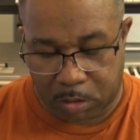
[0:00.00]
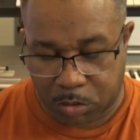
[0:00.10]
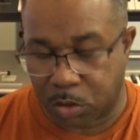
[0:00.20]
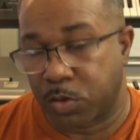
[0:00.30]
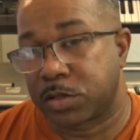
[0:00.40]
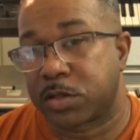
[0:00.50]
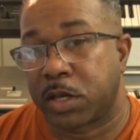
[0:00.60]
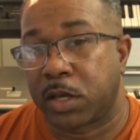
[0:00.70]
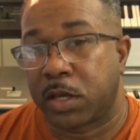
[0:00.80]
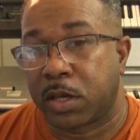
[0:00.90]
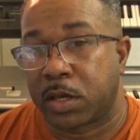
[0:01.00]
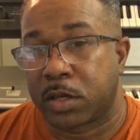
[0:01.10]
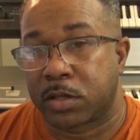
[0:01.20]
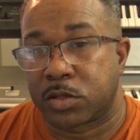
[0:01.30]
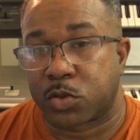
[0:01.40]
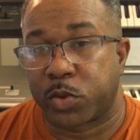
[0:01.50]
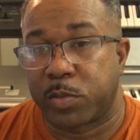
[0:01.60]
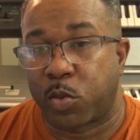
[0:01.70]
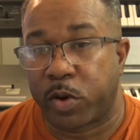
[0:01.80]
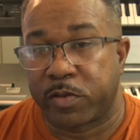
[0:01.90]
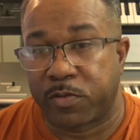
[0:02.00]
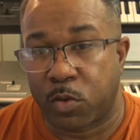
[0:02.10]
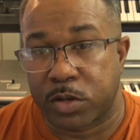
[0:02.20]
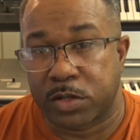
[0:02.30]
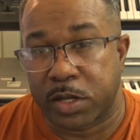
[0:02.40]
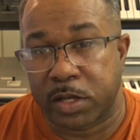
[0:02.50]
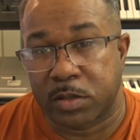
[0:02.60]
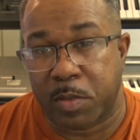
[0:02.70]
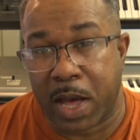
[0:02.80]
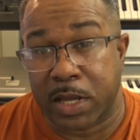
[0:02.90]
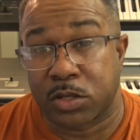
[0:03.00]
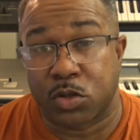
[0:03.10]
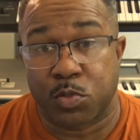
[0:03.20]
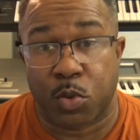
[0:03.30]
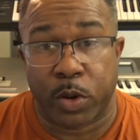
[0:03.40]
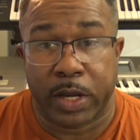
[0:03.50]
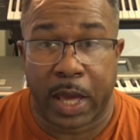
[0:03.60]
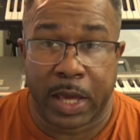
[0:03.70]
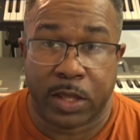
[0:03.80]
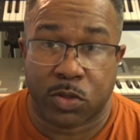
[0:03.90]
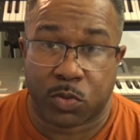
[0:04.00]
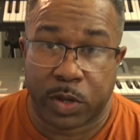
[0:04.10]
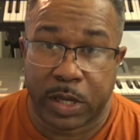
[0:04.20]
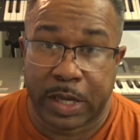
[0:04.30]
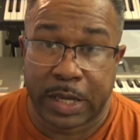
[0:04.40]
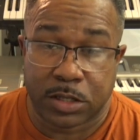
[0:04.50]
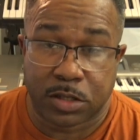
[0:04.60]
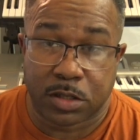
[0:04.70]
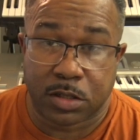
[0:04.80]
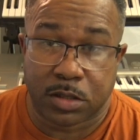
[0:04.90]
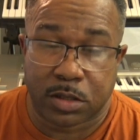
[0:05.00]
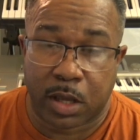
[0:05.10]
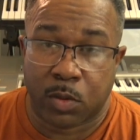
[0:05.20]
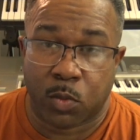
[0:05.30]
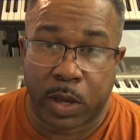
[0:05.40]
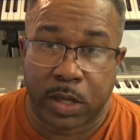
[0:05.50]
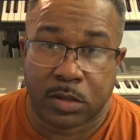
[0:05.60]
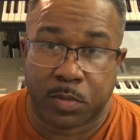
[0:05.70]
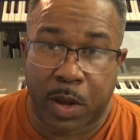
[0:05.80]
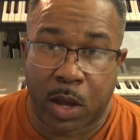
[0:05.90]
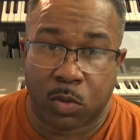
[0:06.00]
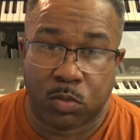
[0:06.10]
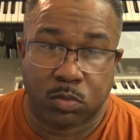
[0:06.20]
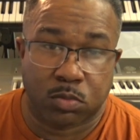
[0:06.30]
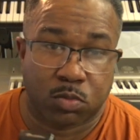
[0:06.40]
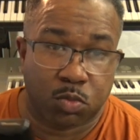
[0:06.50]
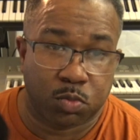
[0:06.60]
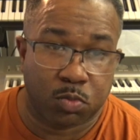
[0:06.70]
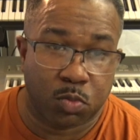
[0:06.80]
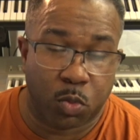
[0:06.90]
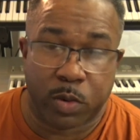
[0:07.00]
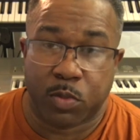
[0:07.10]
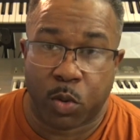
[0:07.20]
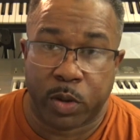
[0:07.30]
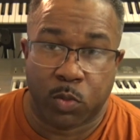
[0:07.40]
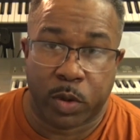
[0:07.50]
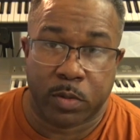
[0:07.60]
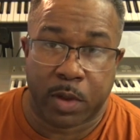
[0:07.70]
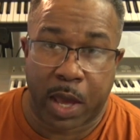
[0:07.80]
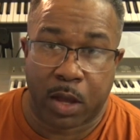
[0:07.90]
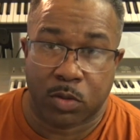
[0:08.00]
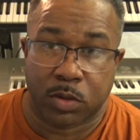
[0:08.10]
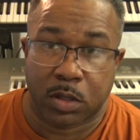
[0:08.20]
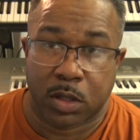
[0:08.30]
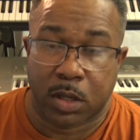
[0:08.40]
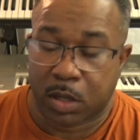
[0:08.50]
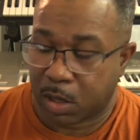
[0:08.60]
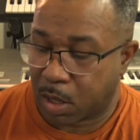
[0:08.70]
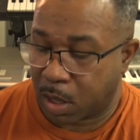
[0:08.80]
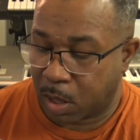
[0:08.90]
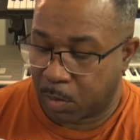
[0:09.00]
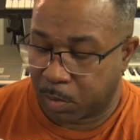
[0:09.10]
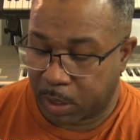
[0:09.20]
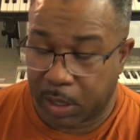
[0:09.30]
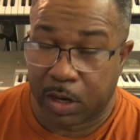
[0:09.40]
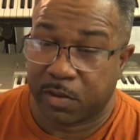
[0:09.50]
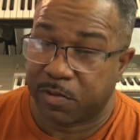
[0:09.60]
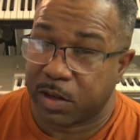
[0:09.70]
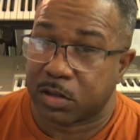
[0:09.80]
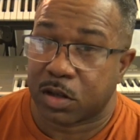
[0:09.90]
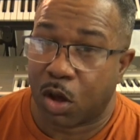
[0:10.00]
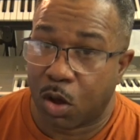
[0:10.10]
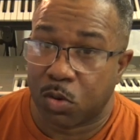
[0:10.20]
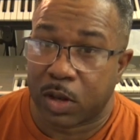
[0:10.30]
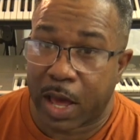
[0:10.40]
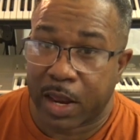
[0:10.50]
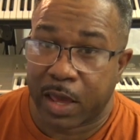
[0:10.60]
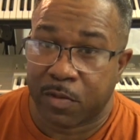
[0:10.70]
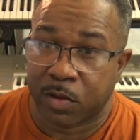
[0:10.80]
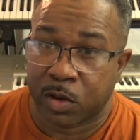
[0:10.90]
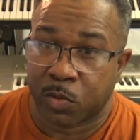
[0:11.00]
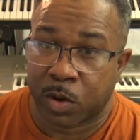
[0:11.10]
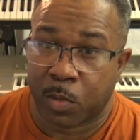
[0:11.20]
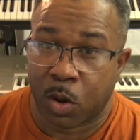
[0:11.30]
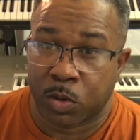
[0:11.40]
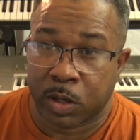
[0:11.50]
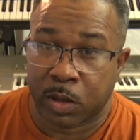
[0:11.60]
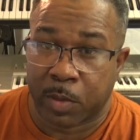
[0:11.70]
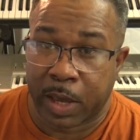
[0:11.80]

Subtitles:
So this thing is 3.46 by 2.83 inches and weighs about 1.1 pound. But again, it feels a whole lot heavier when I'm holding it in